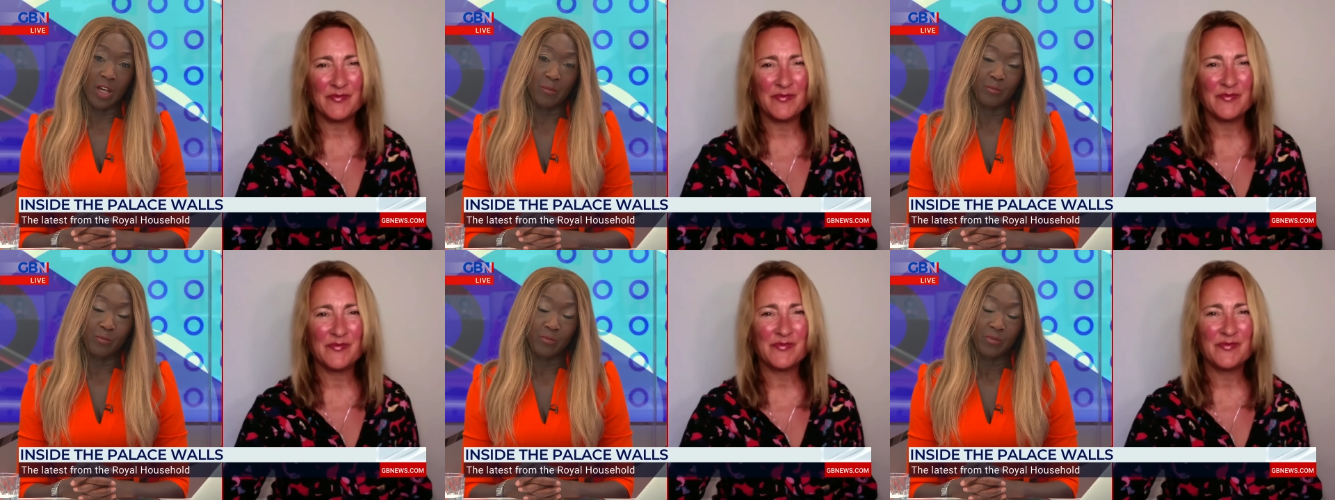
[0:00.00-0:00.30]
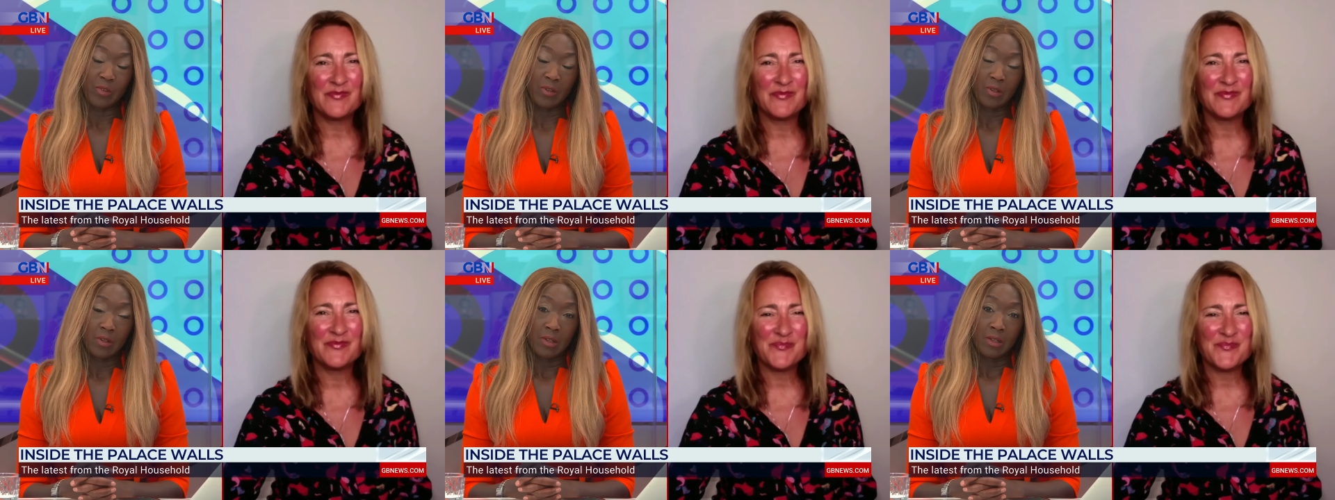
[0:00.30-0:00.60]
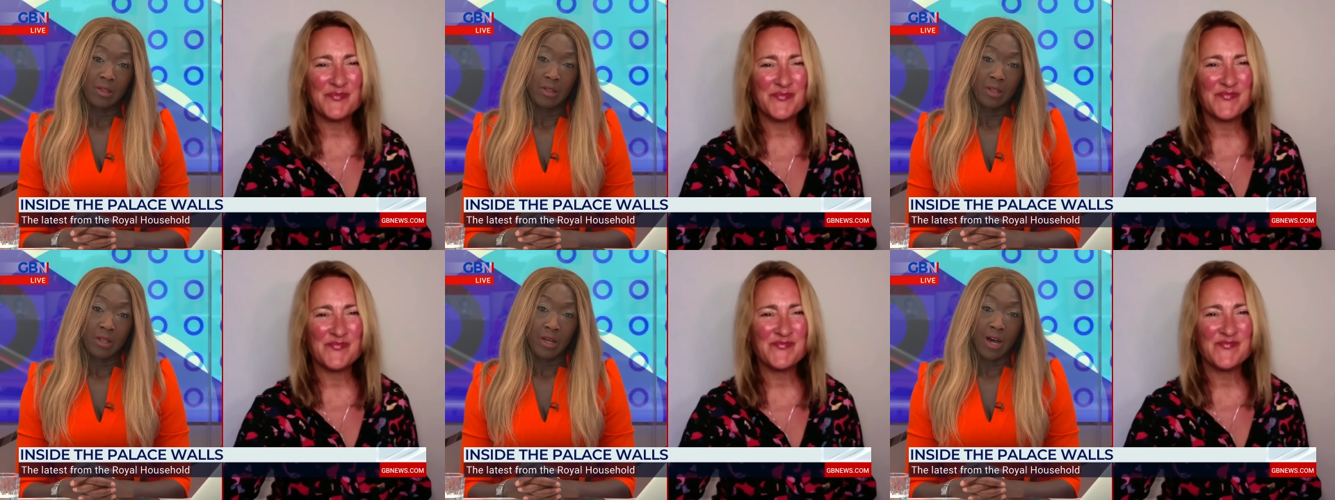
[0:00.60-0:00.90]
Speaker 1: um,
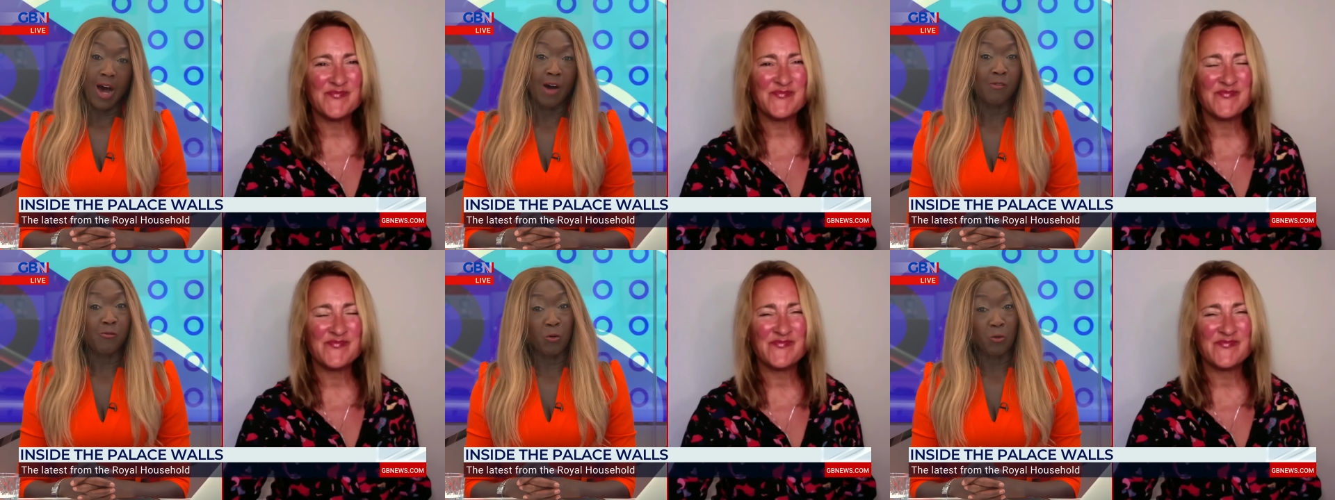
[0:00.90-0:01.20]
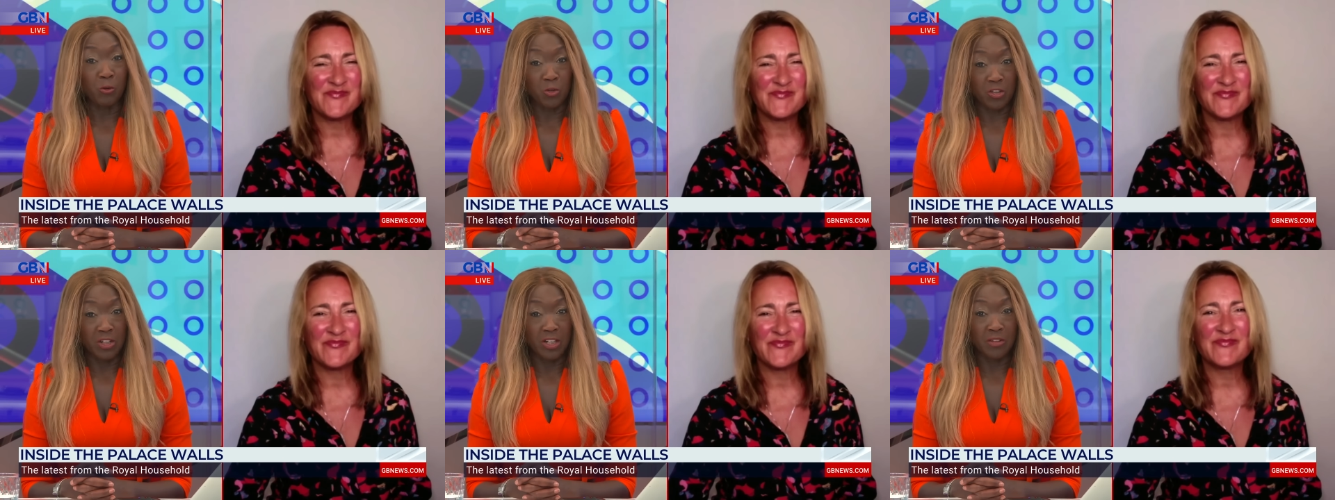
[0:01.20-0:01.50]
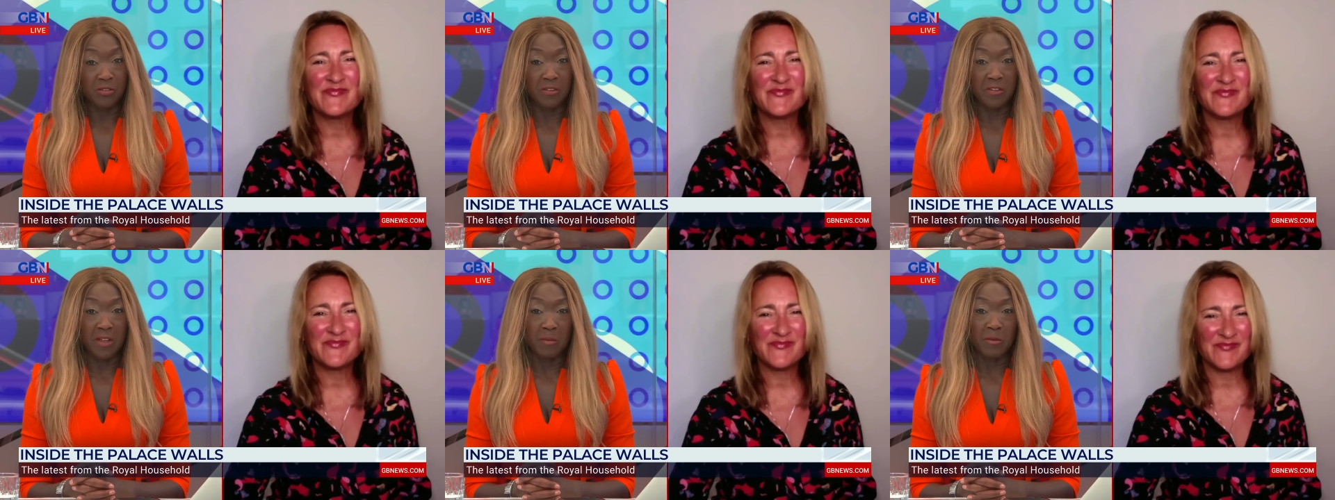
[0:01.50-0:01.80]

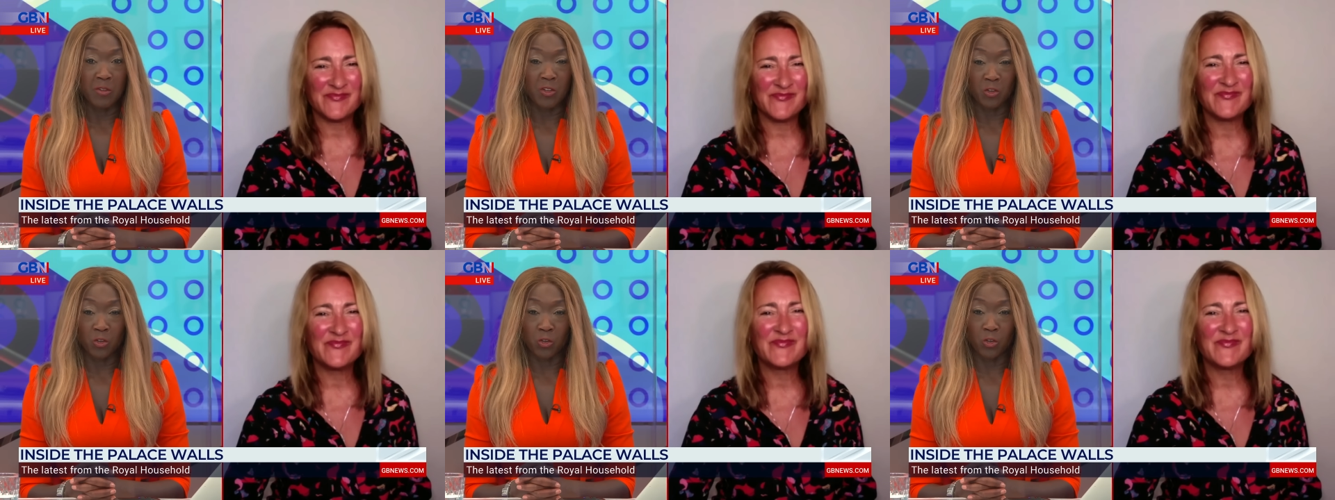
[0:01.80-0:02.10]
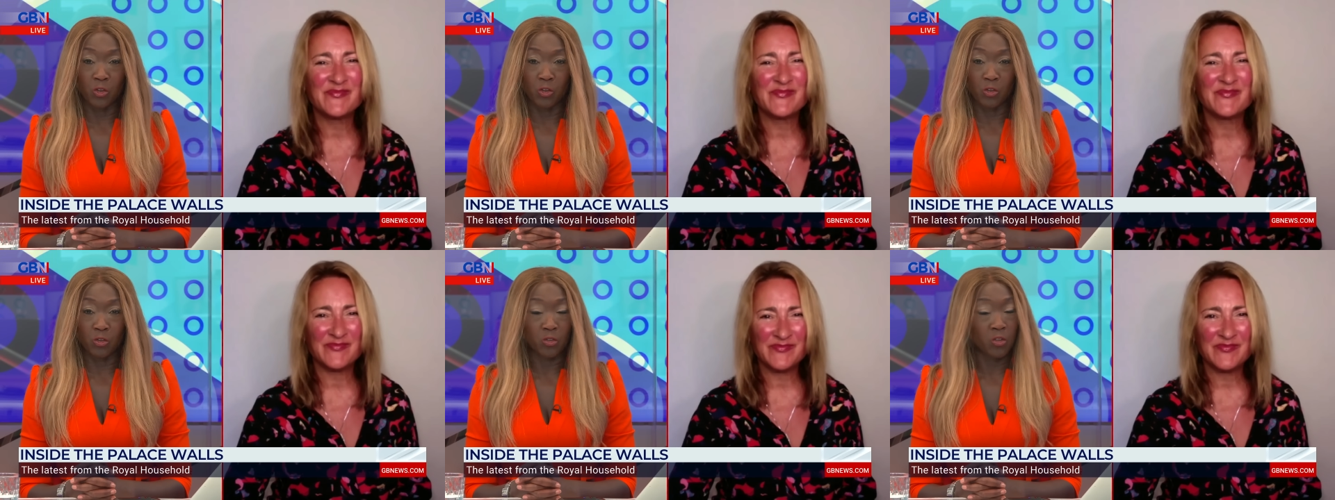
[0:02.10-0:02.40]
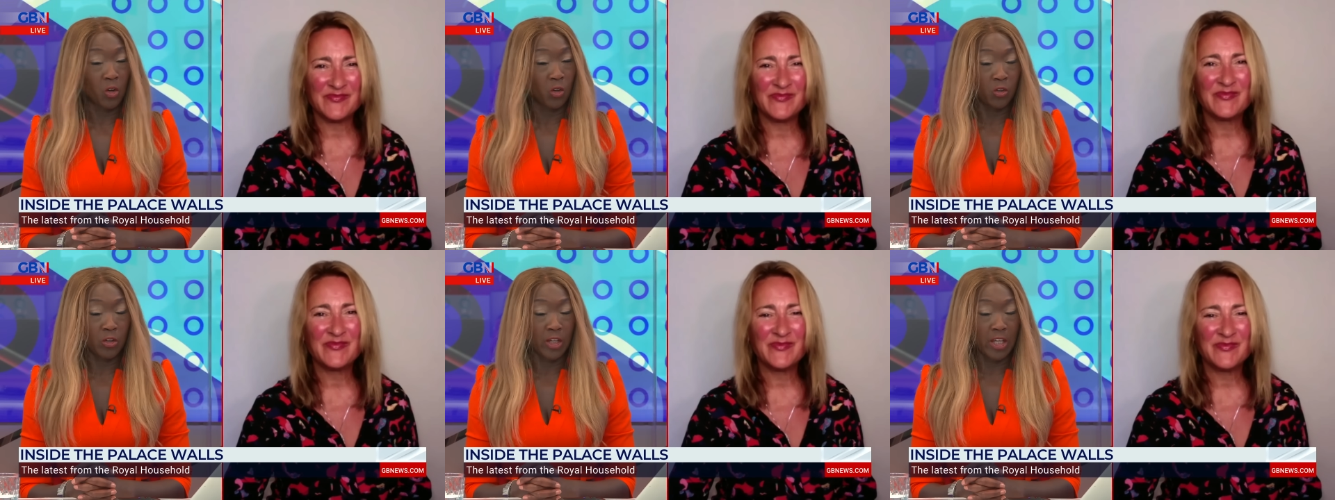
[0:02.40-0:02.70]
unfortunately for them, it doesn't, it's
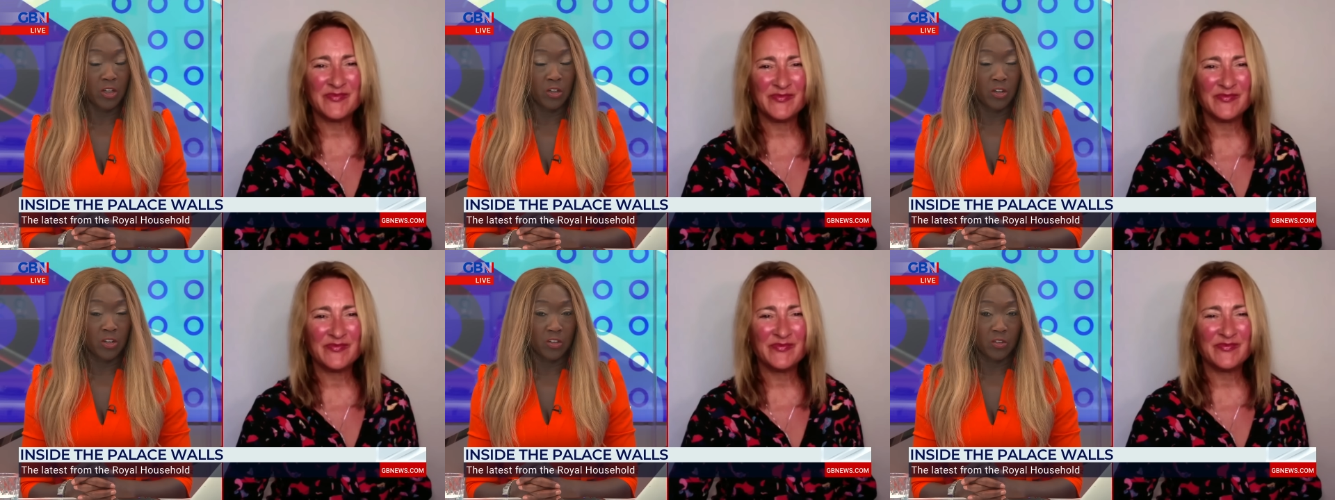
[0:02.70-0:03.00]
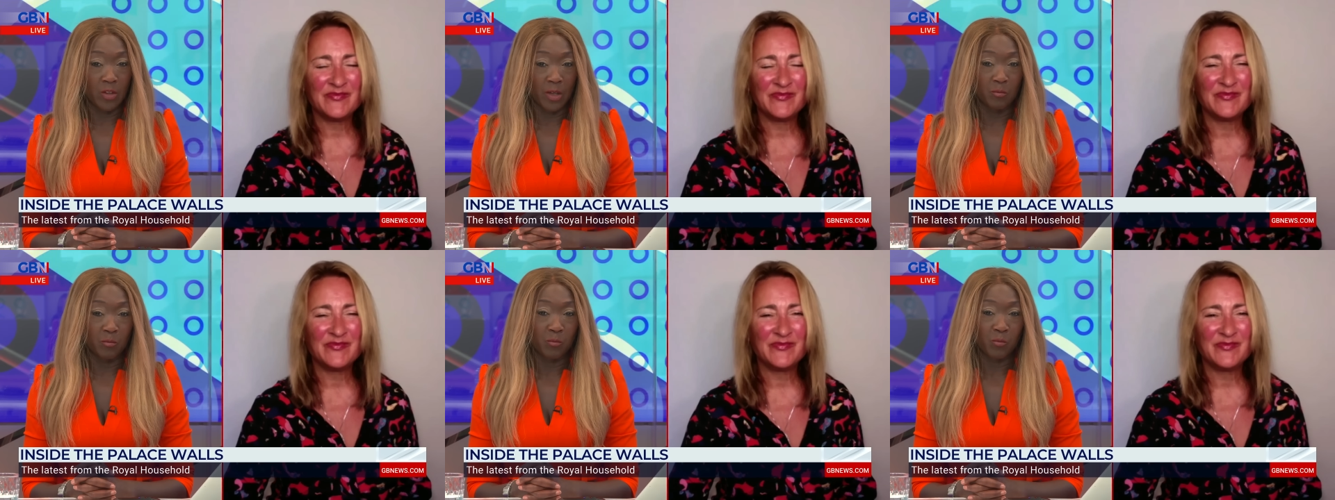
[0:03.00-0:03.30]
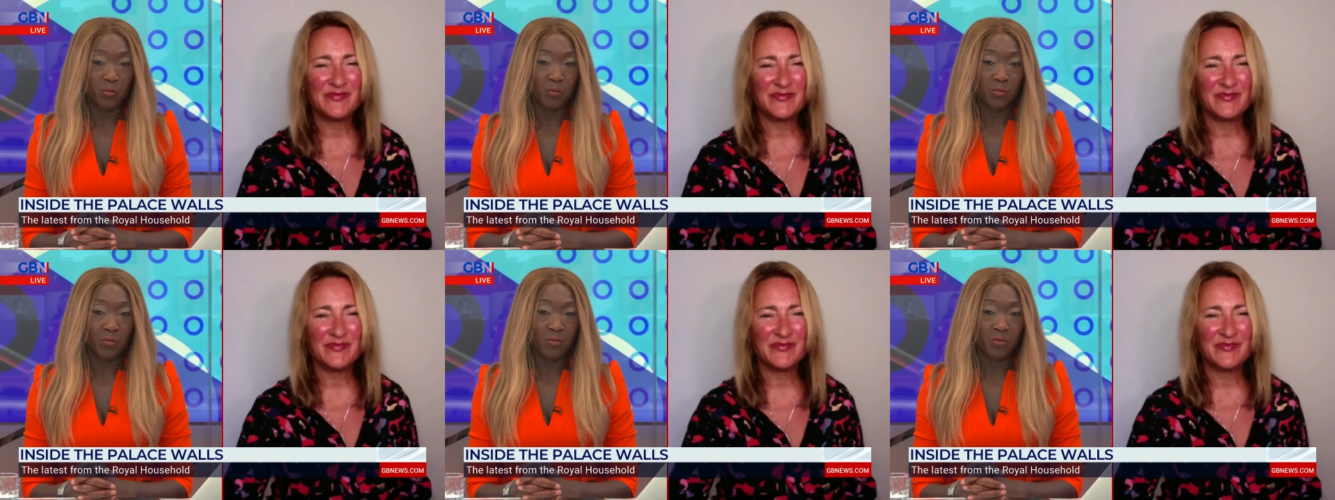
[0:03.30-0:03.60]
not looking good, is it?